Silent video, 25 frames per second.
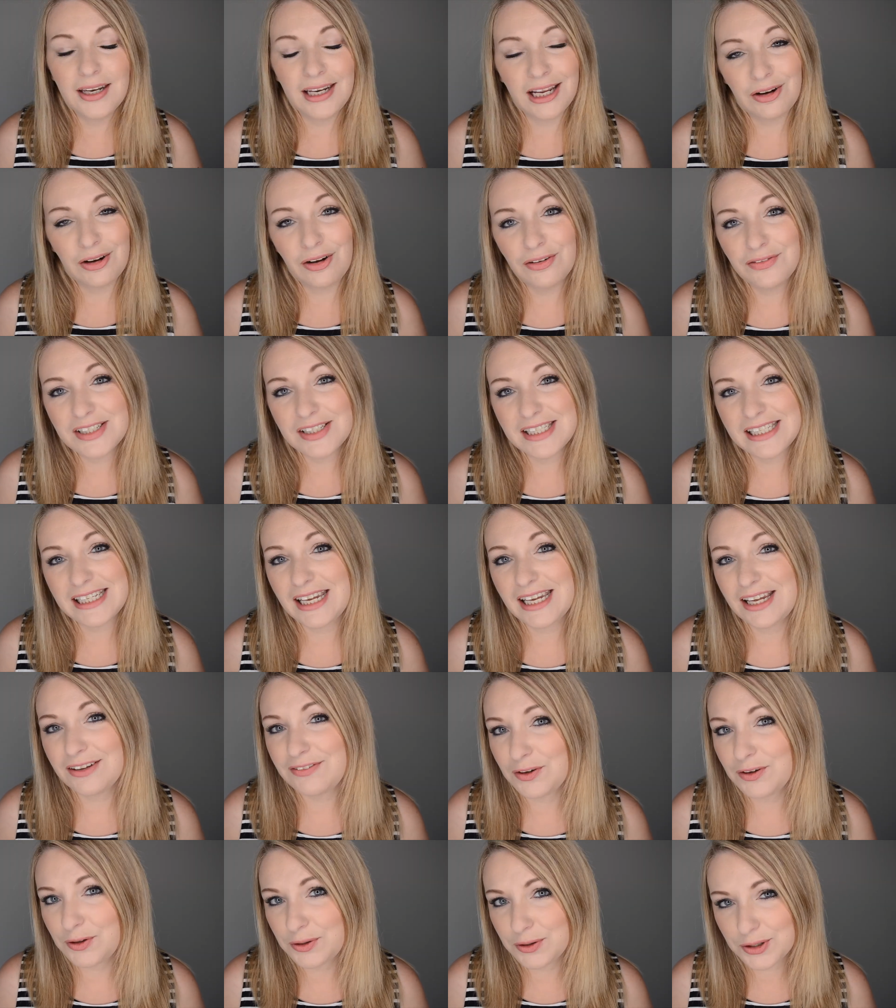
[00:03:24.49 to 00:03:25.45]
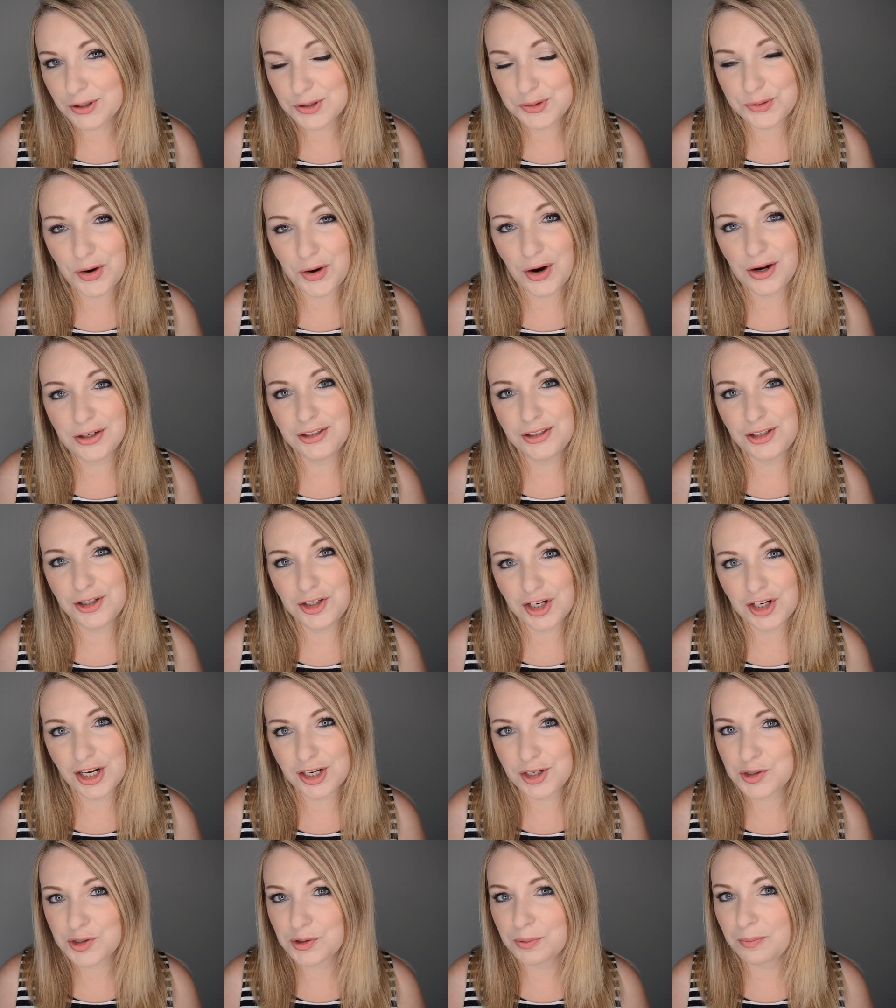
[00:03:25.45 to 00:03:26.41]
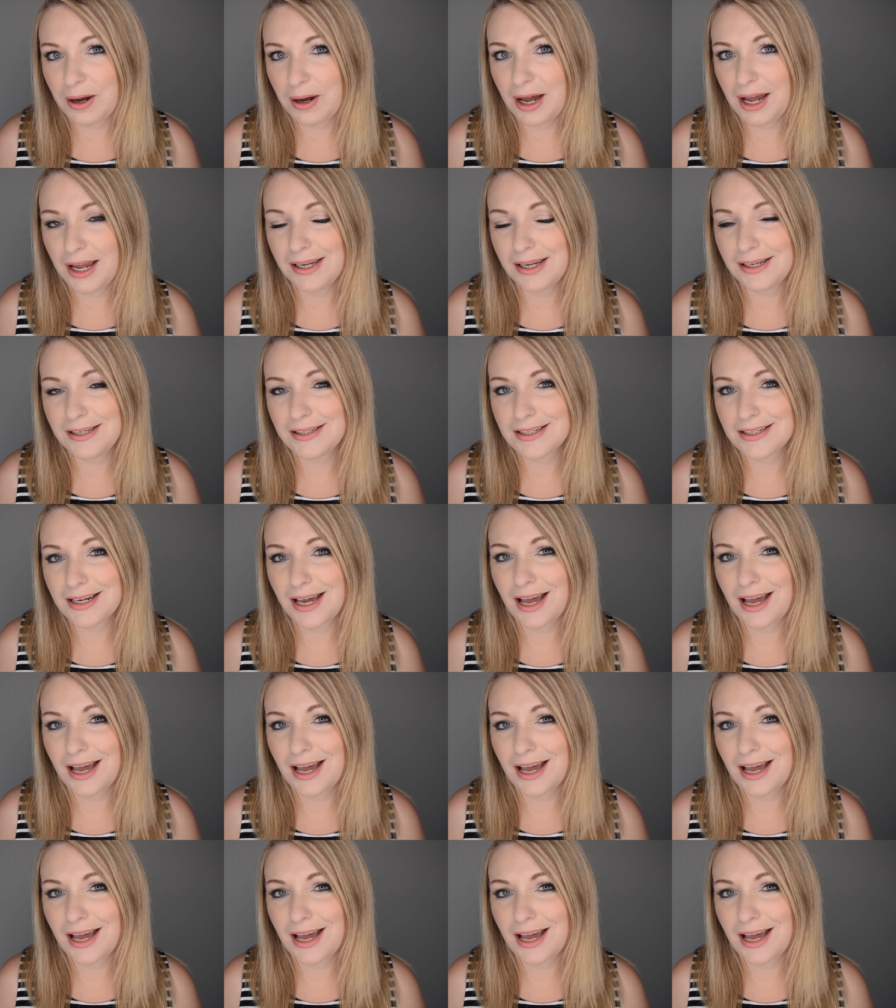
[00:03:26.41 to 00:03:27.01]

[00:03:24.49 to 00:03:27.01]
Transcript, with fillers: Now obviously if it all goes wrong, you change your mind